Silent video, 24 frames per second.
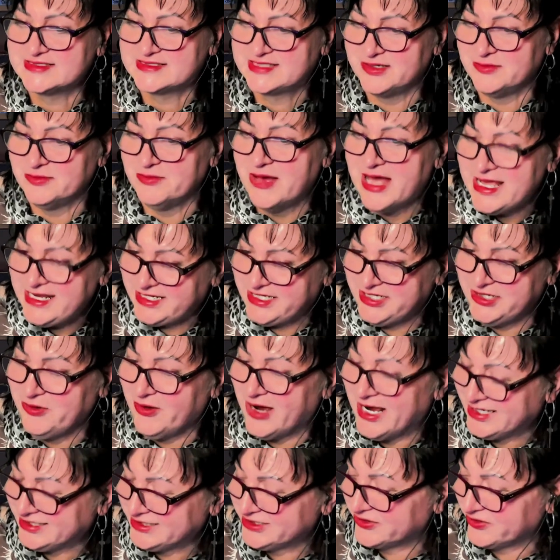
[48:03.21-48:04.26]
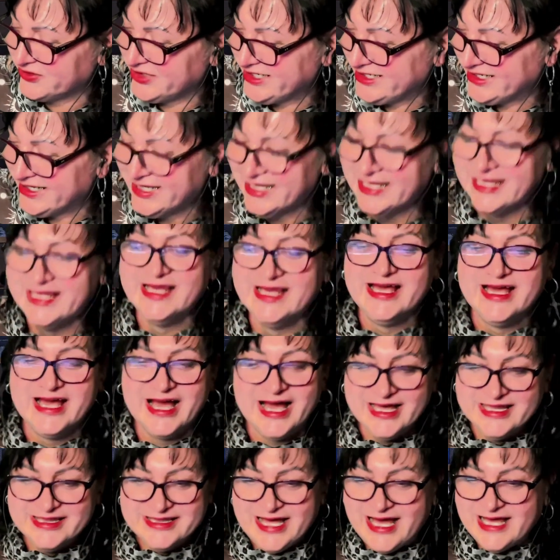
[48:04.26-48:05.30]
that make you angry.
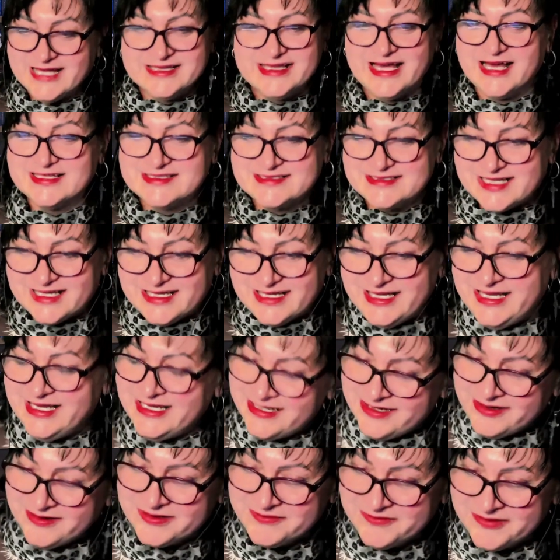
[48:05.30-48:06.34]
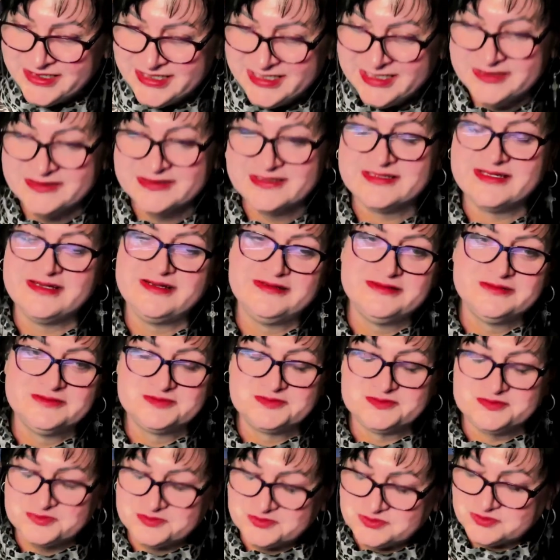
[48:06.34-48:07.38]
And that's you know what I mean? So
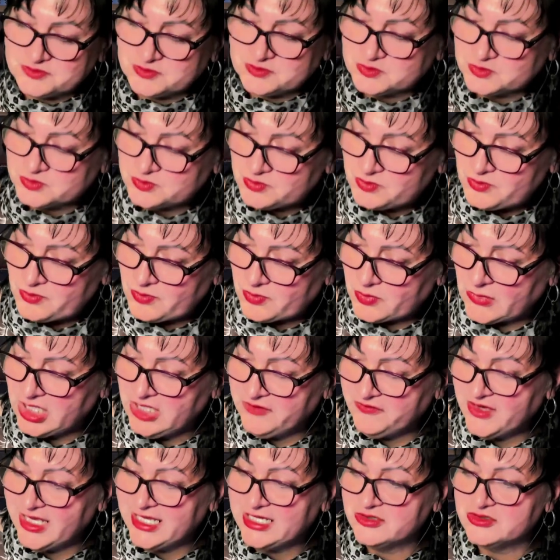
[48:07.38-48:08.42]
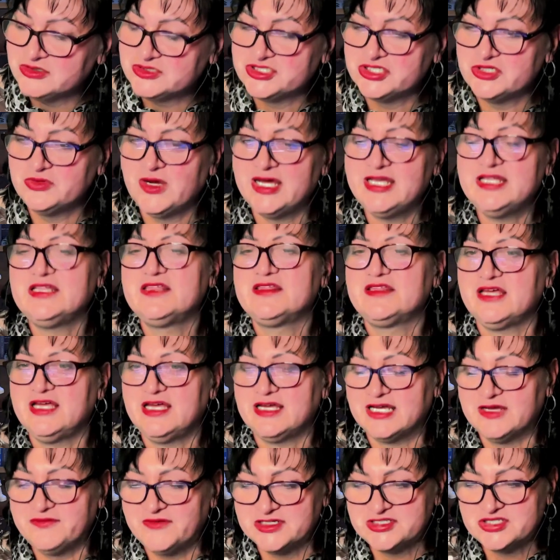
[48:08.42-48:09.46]
if I could do
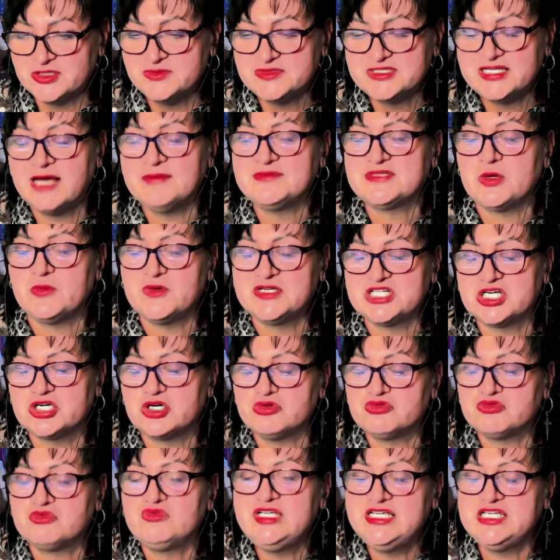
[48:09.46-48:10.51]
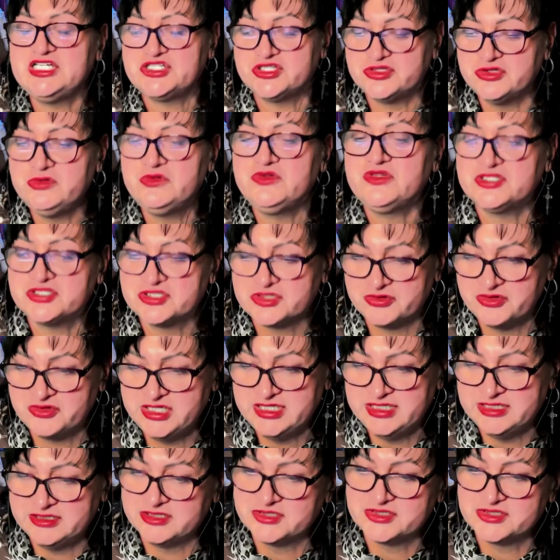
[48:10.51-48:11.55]
anything, sometimes I wish I could reach through the
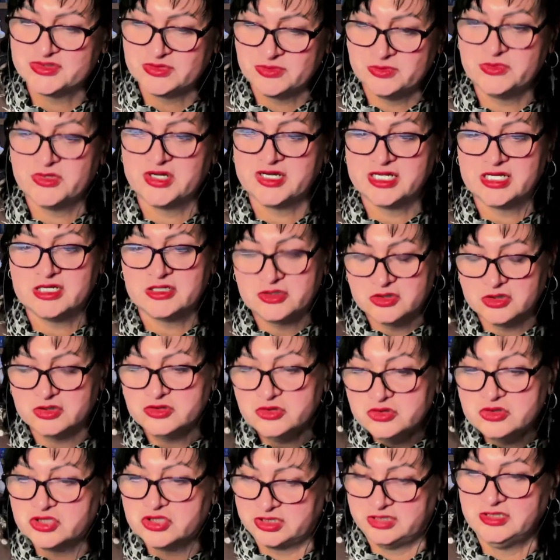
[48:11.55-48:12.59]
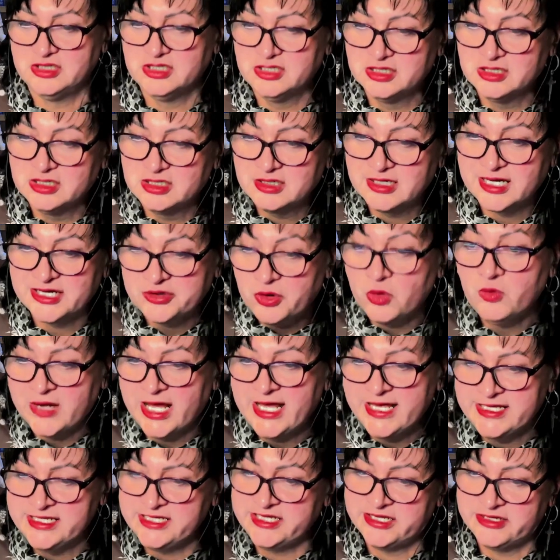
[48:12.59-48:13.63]
screen at somebody and go, look, I don't
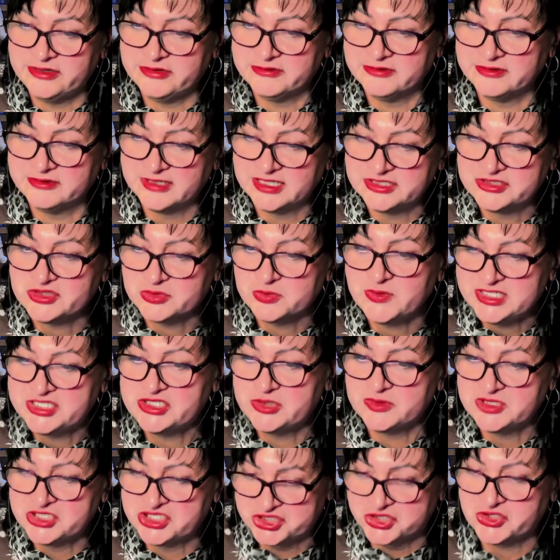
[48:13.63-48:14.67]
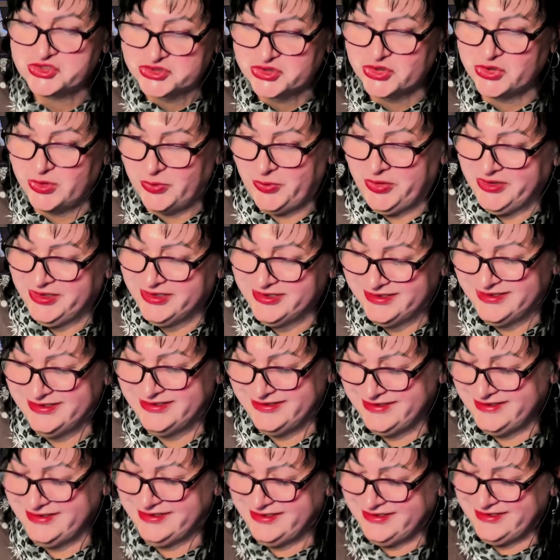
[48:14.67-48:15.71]
hate you, I just wish you would shut up.
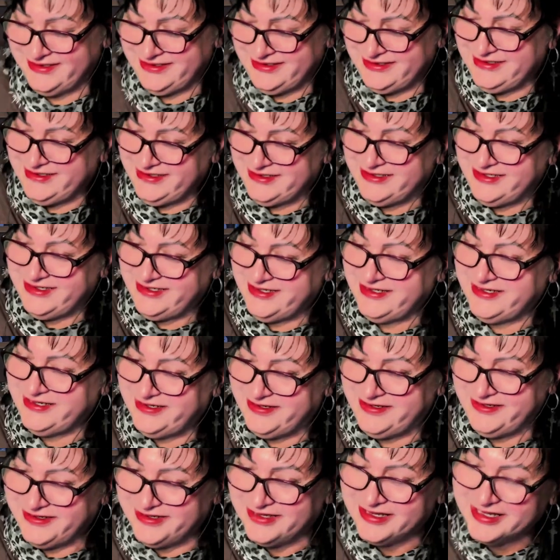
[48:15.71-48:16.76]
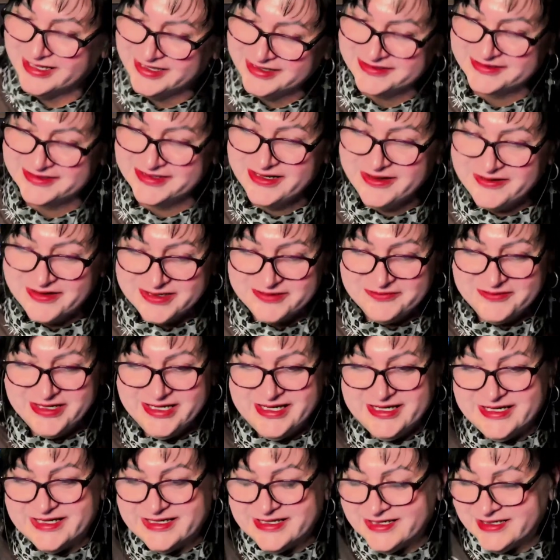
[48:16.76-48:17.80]
Do you know what I
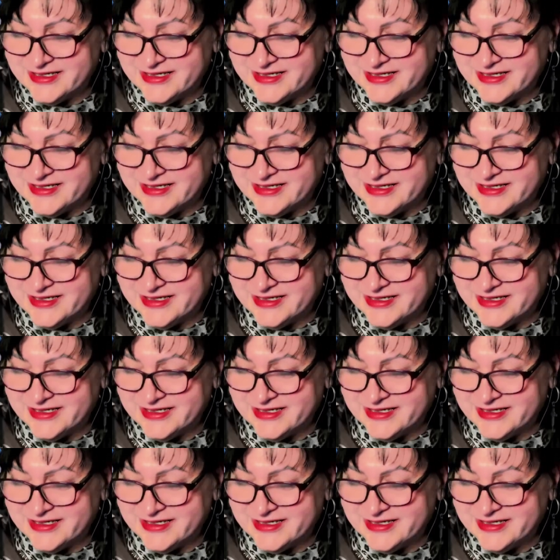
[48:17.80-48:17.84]
mean?